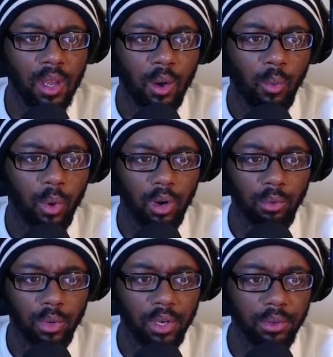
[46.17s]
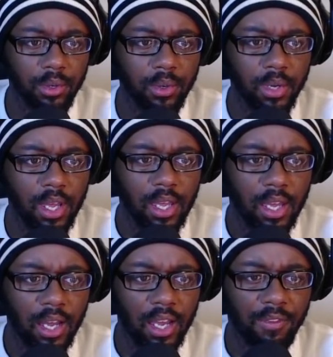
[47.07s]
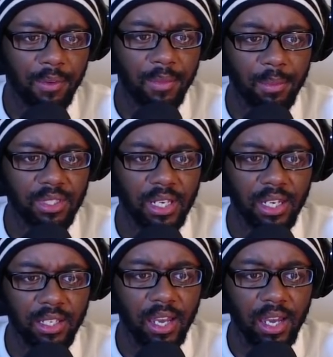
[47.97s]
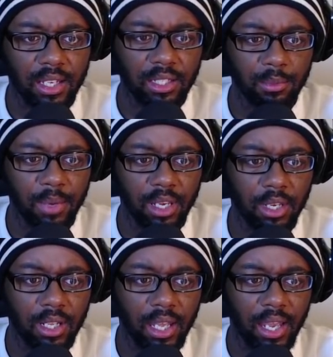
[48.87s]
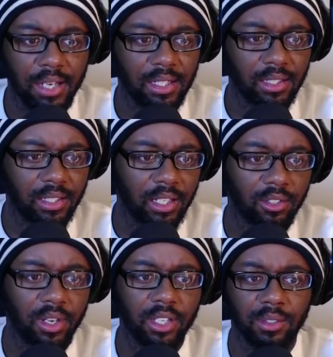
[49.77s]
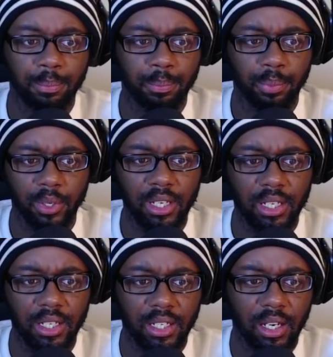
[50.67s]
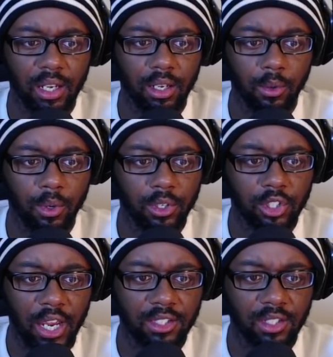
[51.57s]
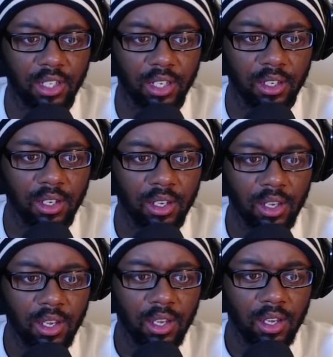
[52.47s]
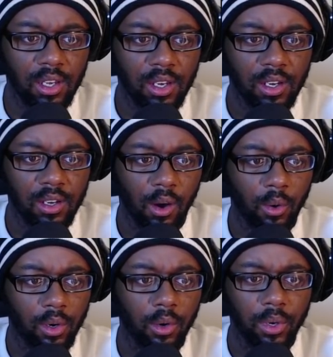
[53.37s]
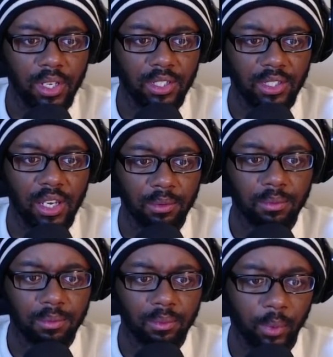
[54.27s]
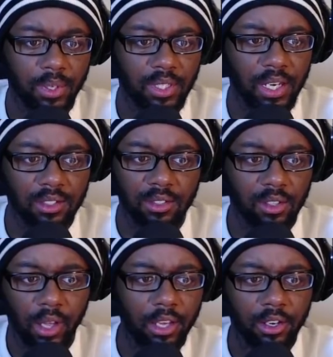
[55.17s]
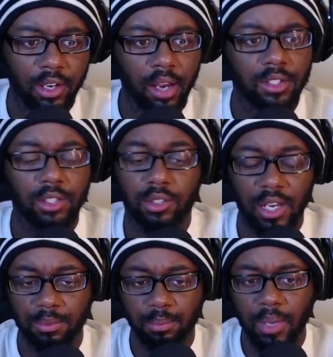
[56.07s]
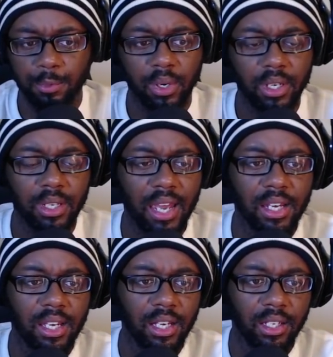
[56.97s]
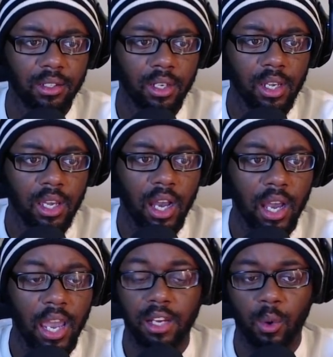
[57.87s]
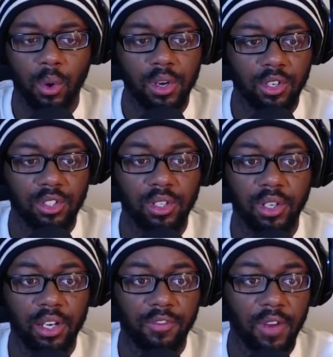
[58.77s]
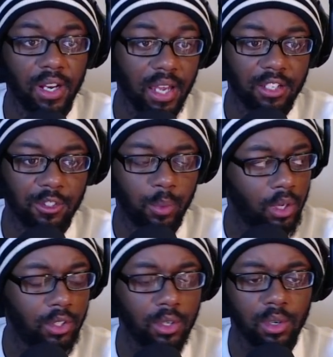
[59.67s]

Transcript: run through. If I'm not mistaken, yeah, I think you might get like 18 tickets. So that's pretty good, or a chance to get, or it is get 3 tickets. You're guaranteed. So that's pretty dang good. And the coins are still in effect as well too.